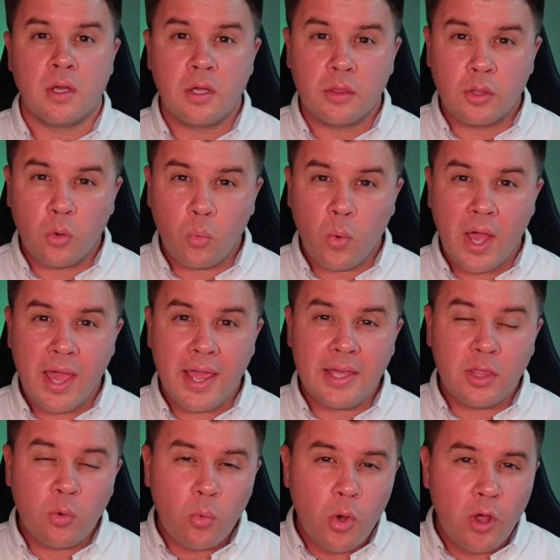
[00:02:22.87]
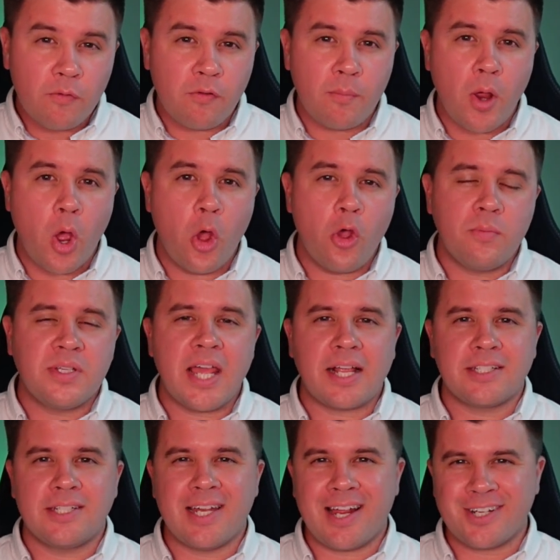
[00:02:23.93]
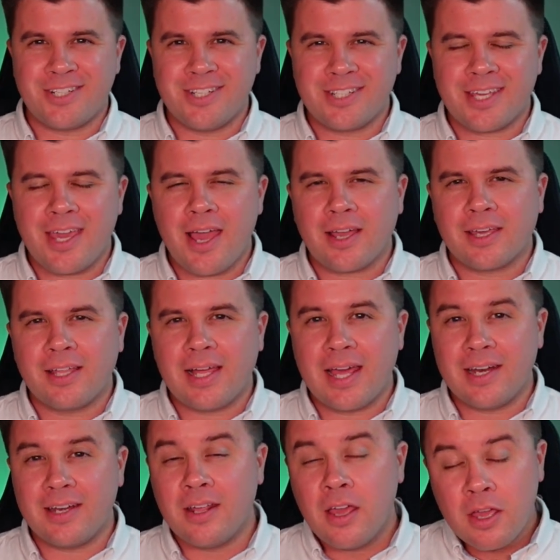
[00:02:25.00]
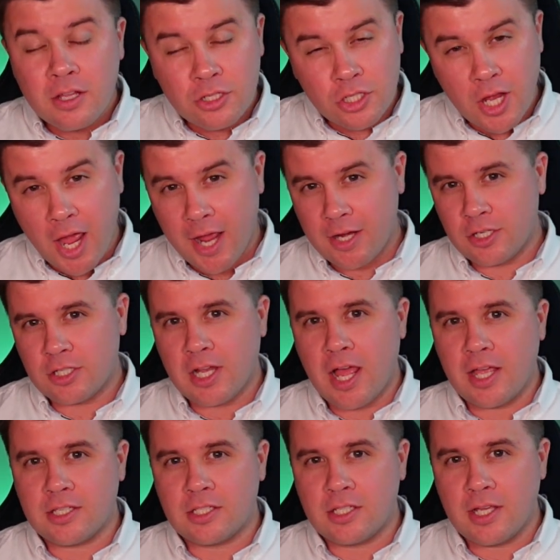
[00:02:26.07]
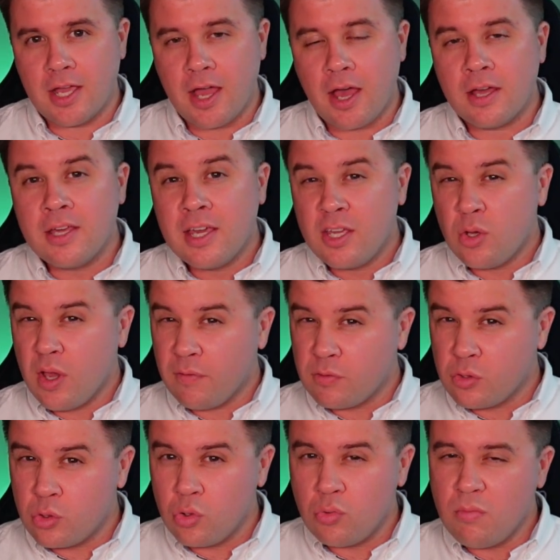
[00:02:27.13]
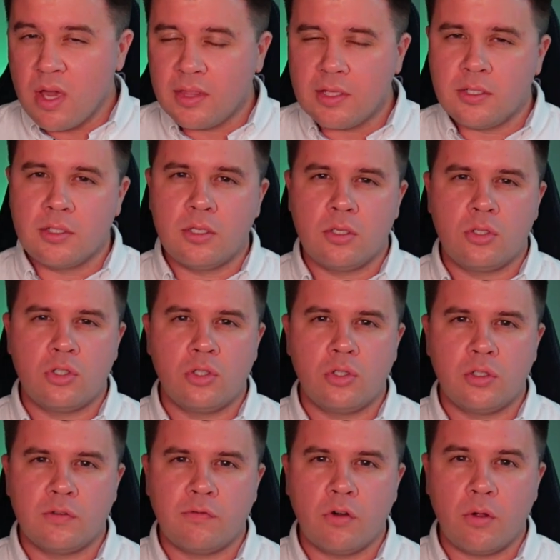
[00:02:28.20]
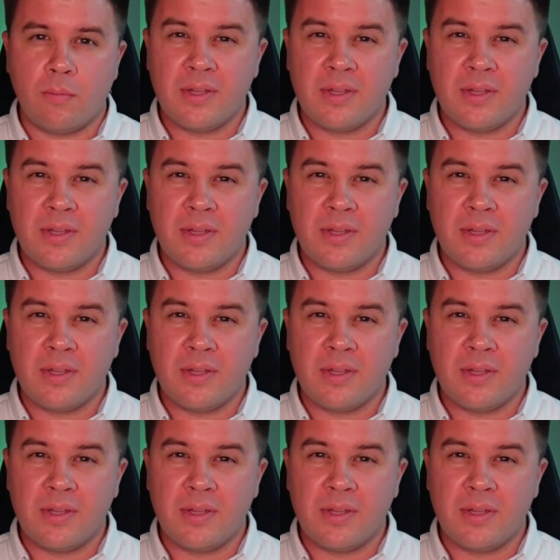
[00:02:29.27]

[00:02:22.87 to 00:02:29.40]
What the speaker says: The way the work from home tax deduction is calculated changed last year. You have two methods to choose from,